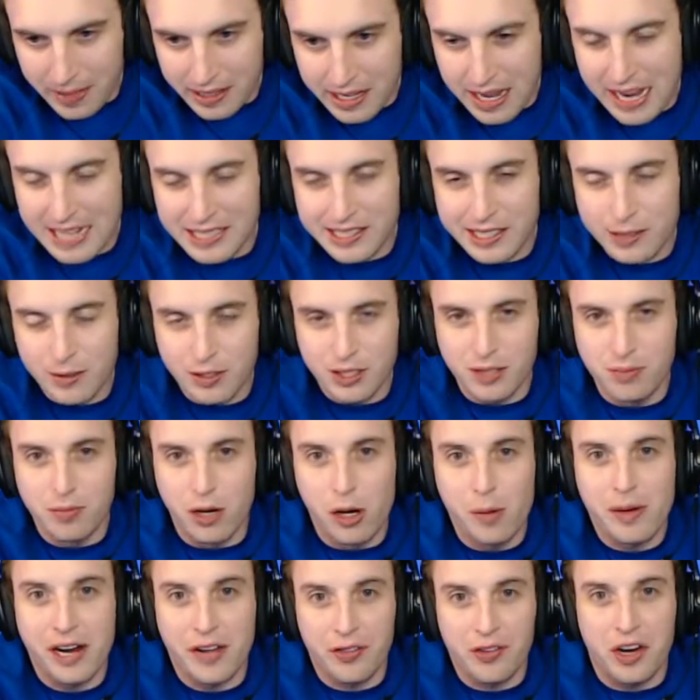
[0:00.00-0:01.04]
Guys, there was a
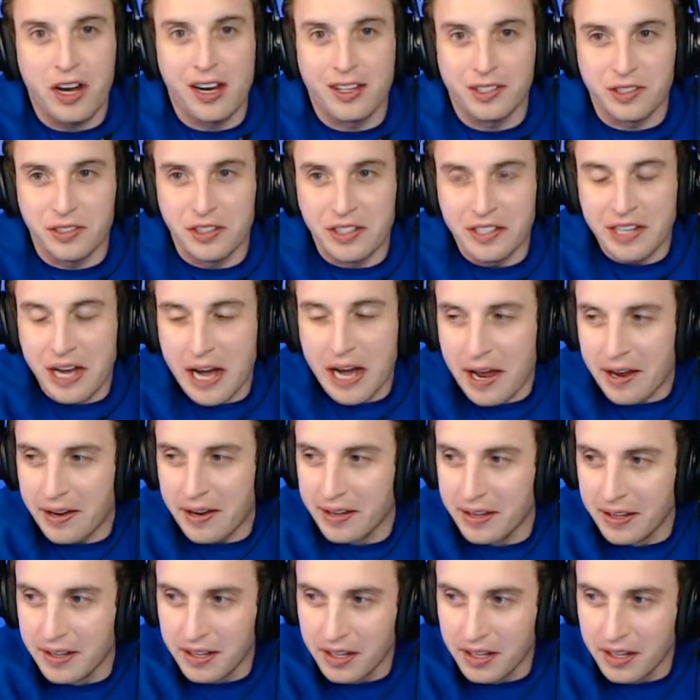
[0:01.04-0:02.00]
moment I thought I was going to die.